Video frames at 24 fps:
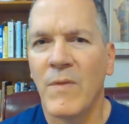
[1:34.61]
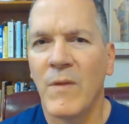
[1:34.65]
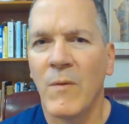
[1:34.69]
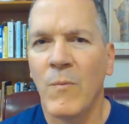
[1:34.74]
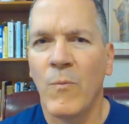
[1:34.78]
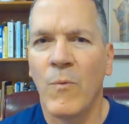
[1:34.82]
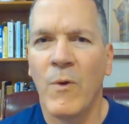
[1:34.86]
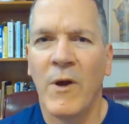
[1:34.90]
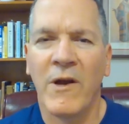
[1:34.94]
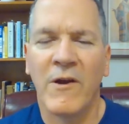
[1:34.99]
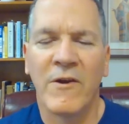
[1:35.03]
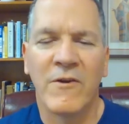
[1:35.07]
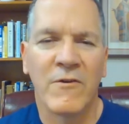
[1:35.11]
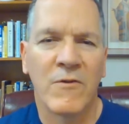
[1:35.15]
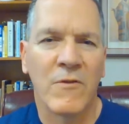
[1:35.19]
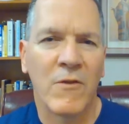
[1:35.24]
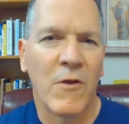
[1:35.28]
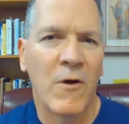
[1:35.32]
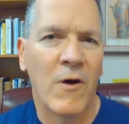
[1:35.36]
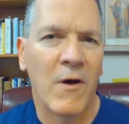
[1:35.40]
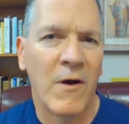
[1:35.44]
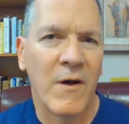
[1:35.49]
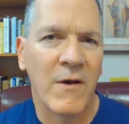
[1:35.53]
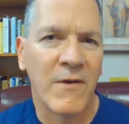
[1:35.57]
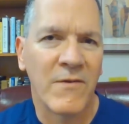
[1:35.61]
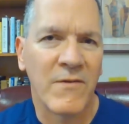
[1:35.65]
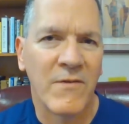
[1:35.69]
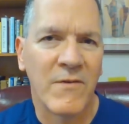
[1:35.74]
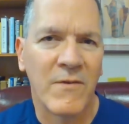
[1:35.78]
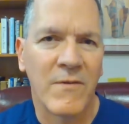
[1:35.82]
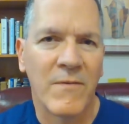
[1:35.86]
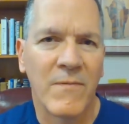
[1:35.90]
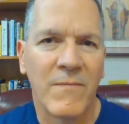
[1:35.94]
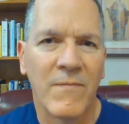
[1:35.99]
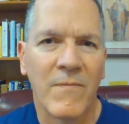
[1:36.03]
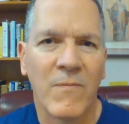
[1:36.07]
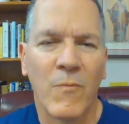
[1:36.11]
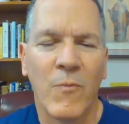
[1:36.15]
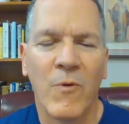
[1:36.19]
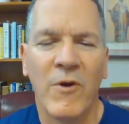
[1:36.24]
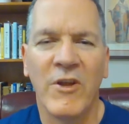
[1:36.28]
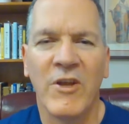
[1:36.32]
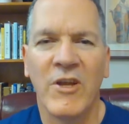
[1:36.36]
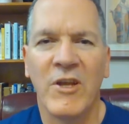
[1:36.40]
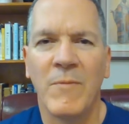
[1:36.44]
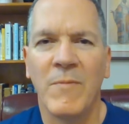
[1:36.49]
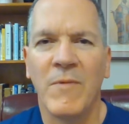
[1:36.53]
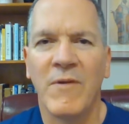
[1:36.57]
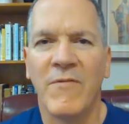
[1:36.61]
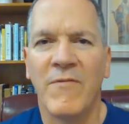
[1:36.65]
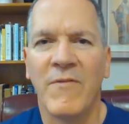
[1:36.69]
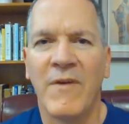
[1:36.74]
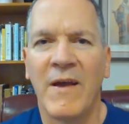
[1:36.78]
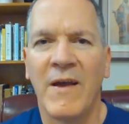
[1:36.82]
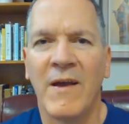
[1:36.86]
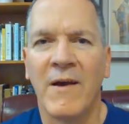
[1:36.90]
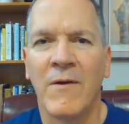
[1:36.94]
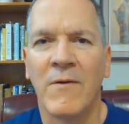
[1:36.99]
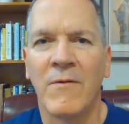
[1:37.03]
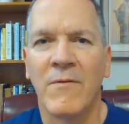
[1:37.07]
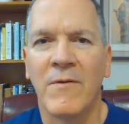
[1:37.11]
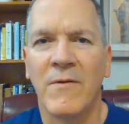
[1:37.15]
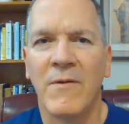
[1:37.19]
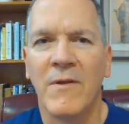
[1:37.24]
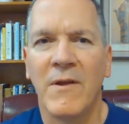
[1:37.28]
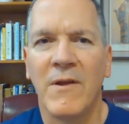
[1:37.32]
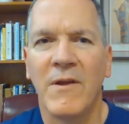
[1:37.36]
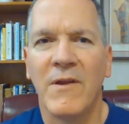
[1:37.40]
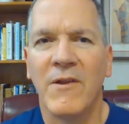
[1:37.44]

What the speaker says: where you're lost, where you can be found,